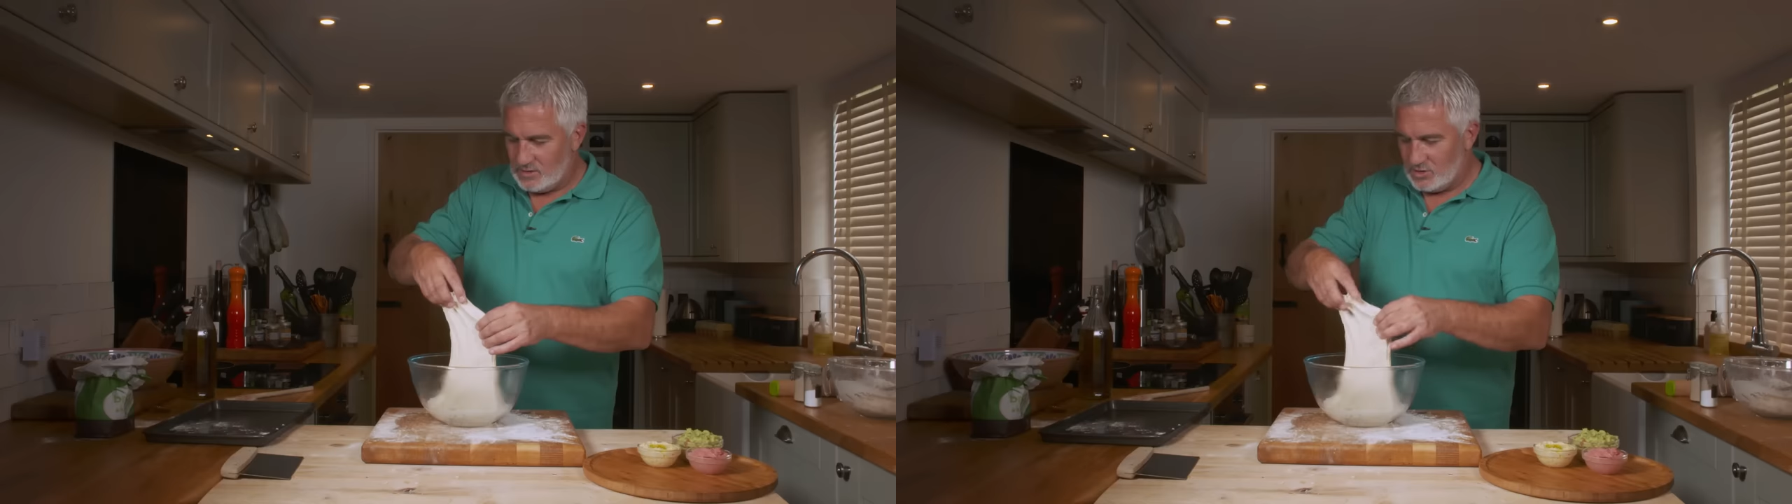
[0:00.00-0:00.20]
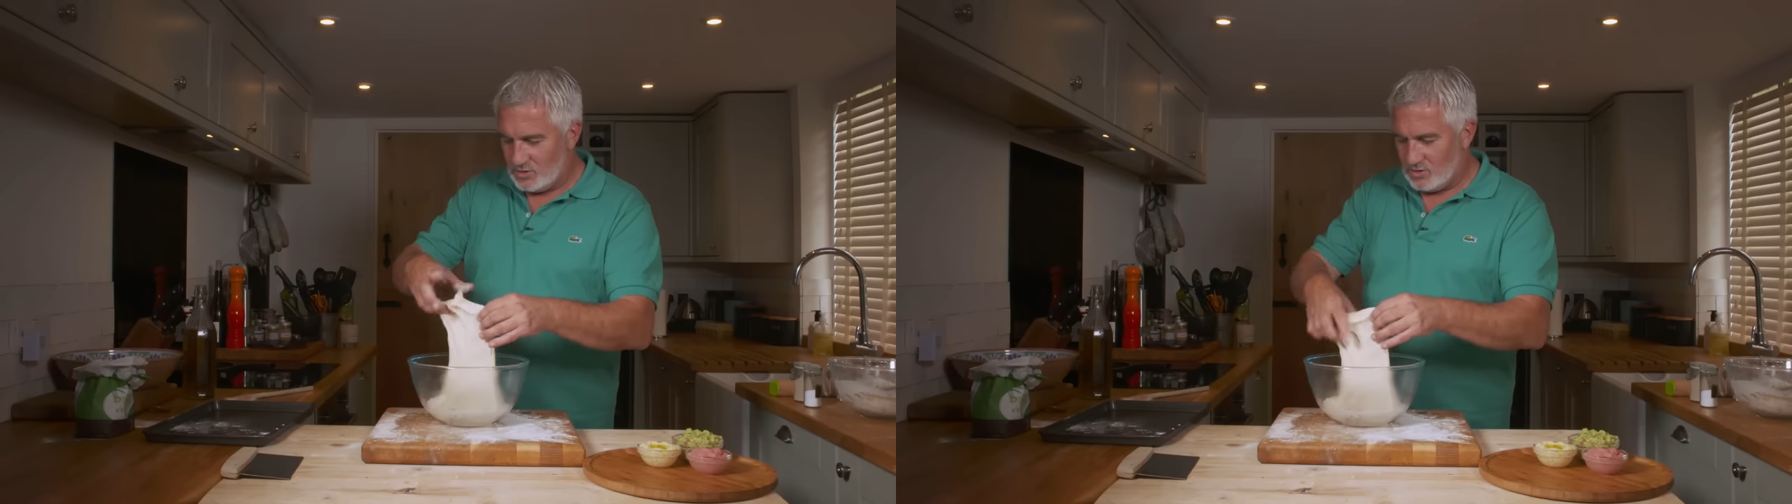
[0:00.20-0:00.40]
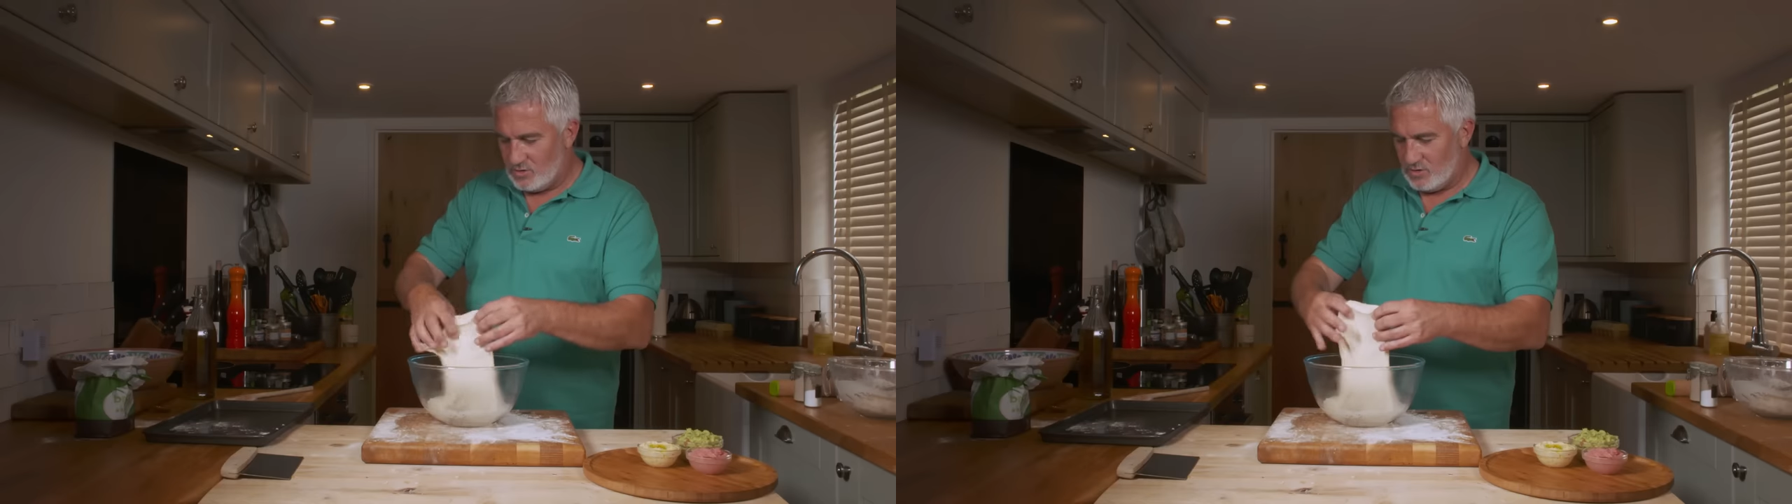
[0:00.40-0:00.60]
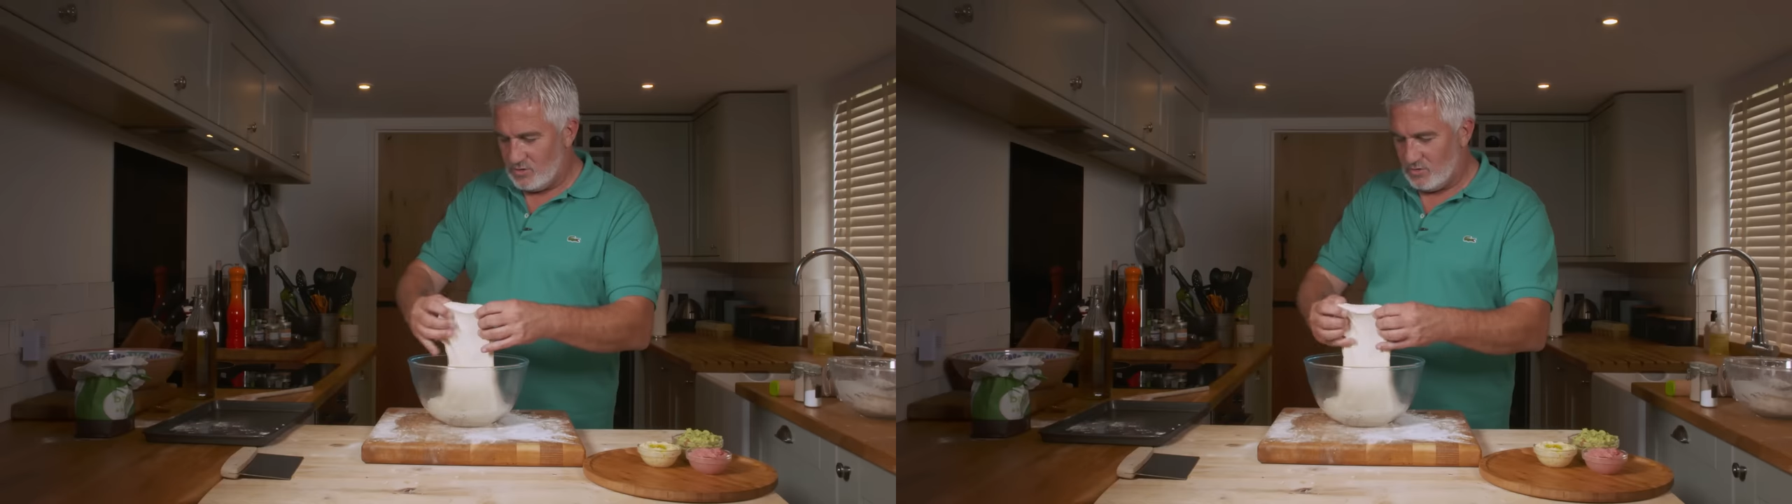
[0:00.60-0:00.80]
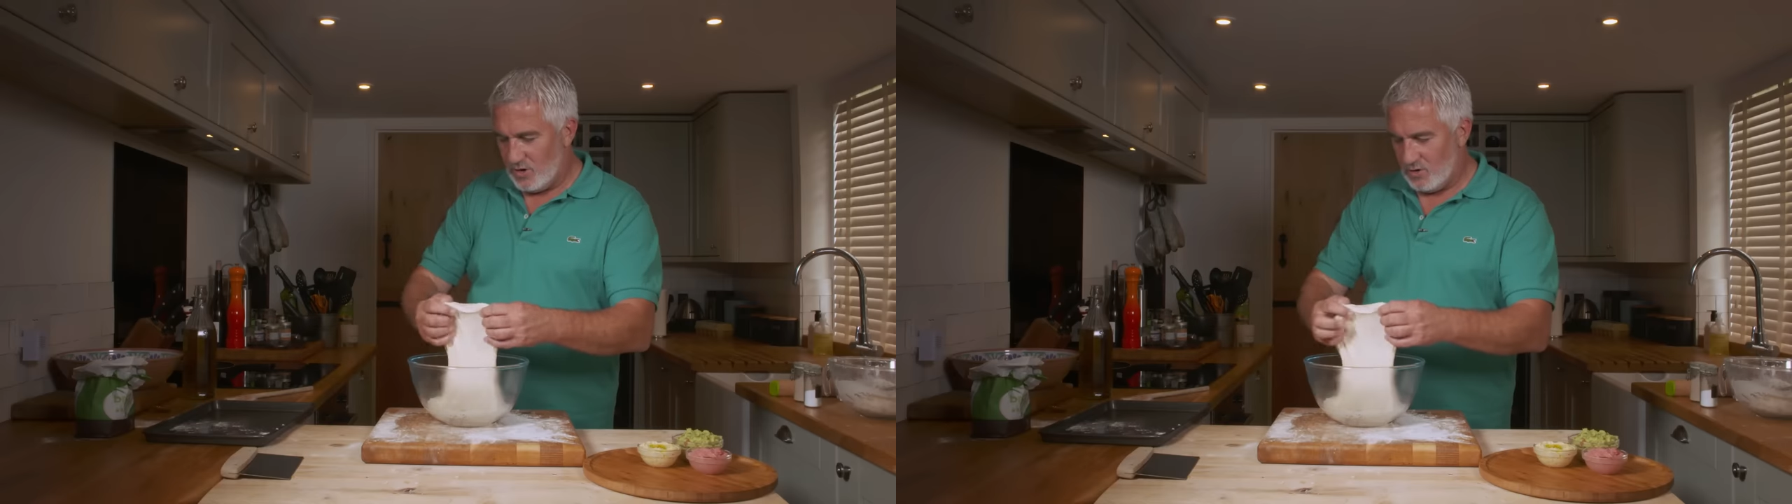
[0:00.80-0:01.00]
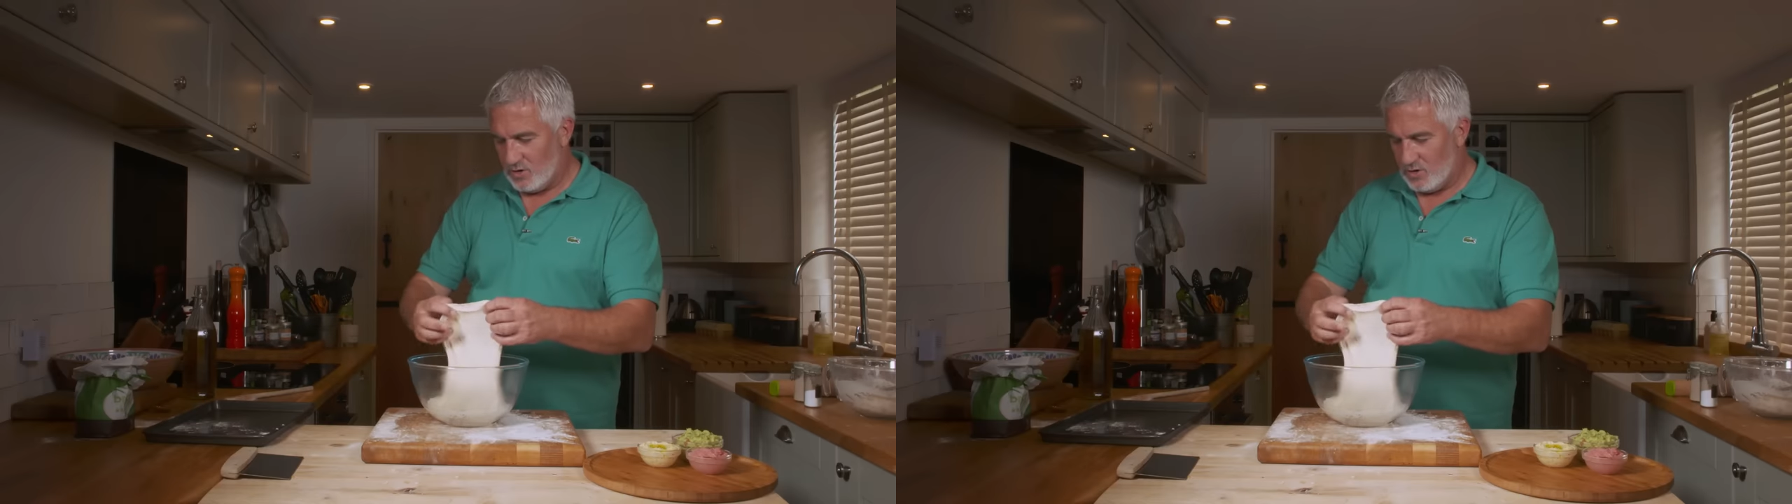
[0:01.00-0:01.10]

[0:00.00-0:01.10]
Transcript: It's just, it's grown.